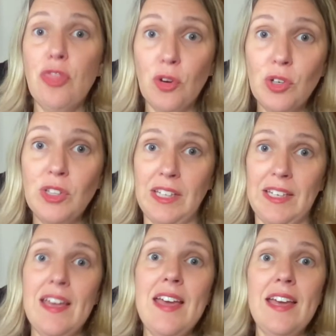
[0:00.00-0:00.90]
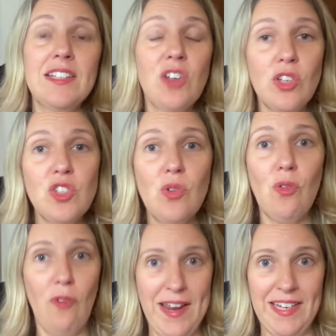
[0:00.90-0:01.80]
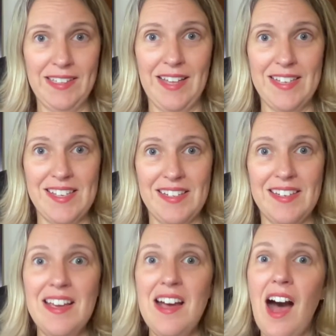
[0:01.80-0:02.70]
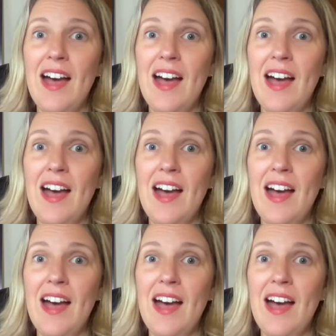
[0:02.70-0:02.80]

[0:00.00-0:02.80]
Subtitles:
Thirdly, it's also a writing lesson.